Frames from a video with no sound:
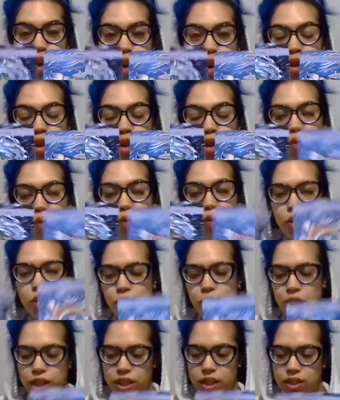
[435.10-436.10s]
you're
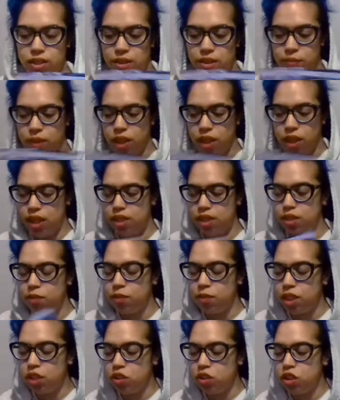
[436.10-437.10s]
forfeiting something. It's
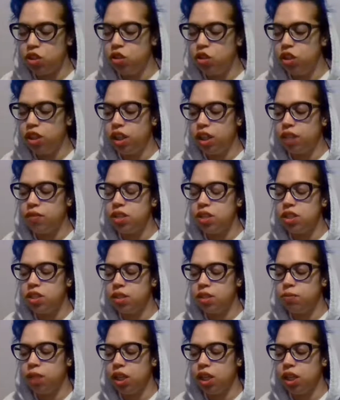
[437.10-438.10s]
something you're giving
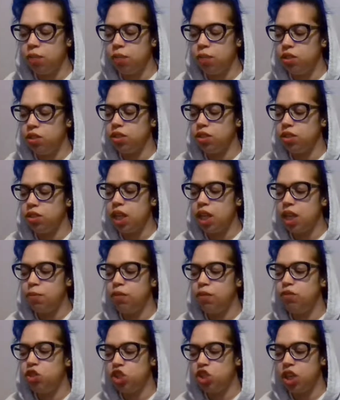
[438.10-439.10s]
something up. There's some type
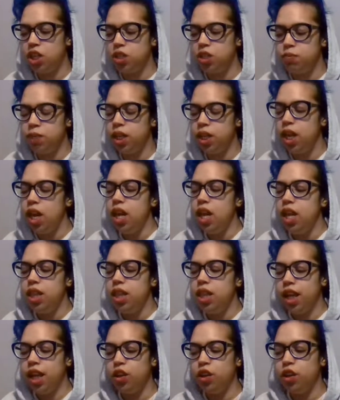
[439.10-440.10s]
of judgment
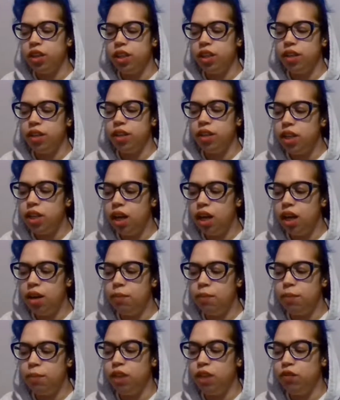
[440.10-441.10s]
that you're giving
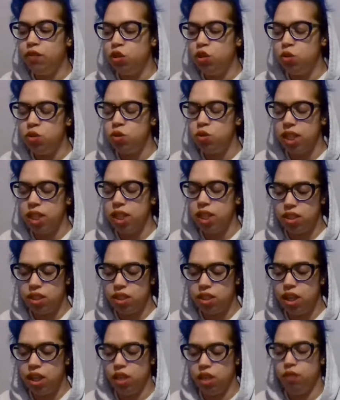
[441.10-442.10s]
up if you stay
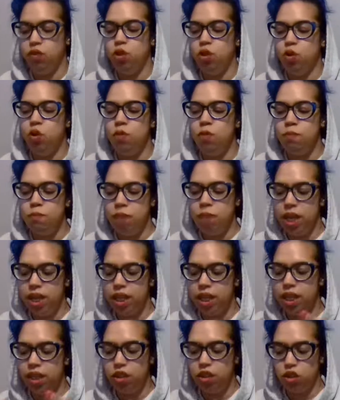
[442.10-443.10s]
stuck, if you don't
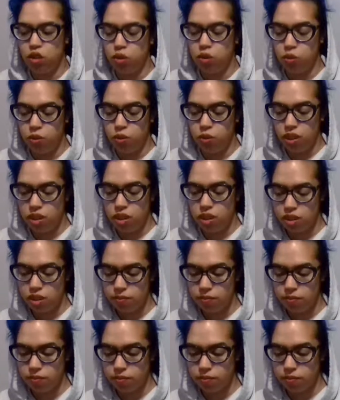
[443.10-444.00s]
make a choice.